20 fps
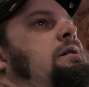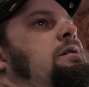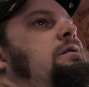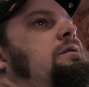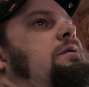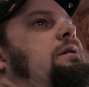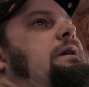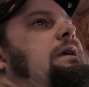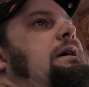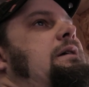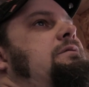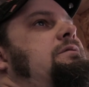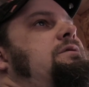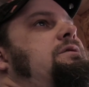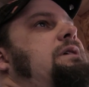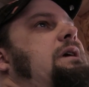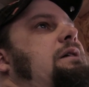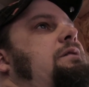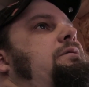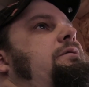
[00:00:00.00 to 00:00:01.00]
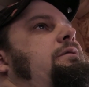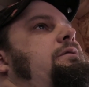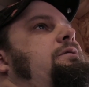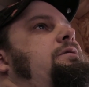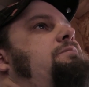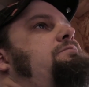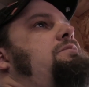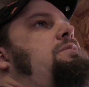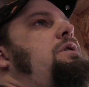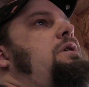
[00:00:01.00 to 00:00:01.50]
Going down south
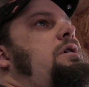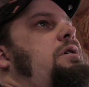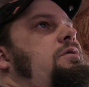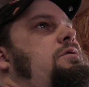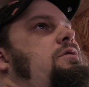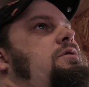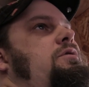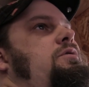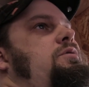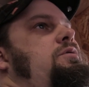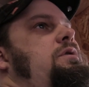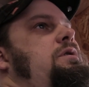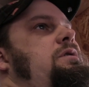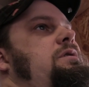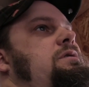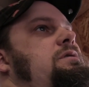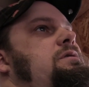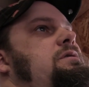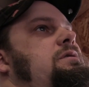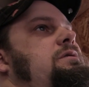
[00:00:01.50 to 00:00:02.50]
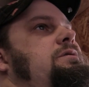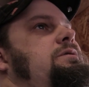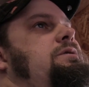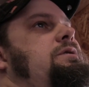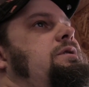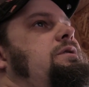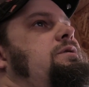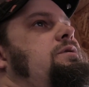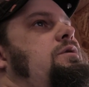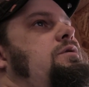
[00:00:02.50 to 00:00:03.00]
tomorrow to
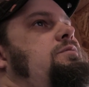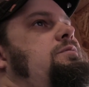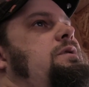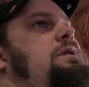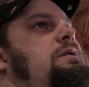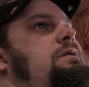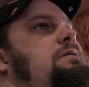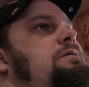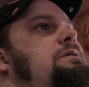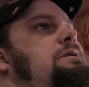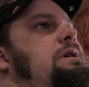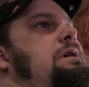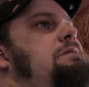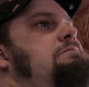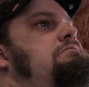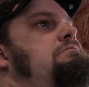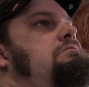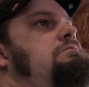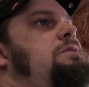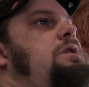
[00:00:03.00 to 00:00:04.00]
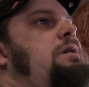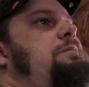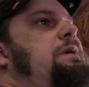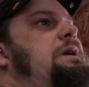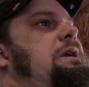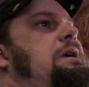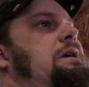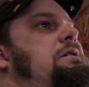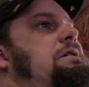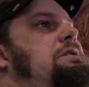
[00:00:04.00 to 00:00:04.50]
Tacoma to see
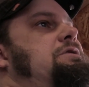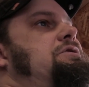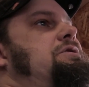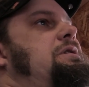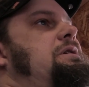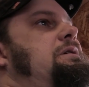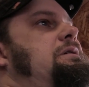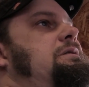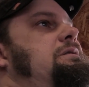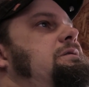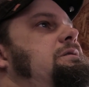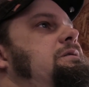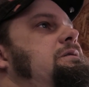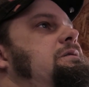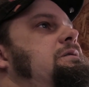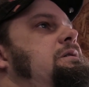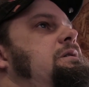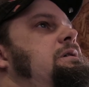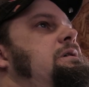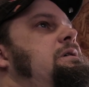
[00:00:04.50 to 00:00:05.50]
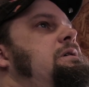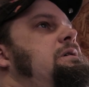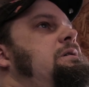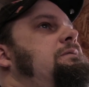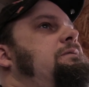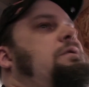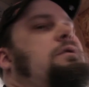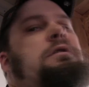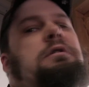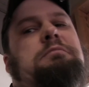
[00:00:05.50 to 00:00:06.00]
Mommy Dearest
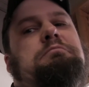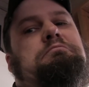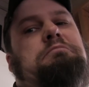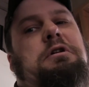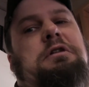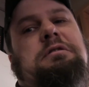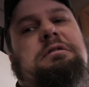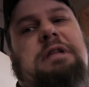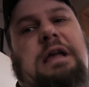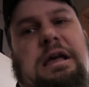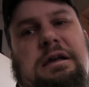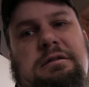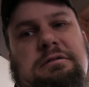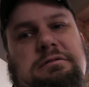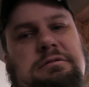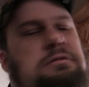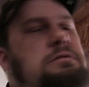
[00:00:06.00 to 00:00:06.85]
for her birthday.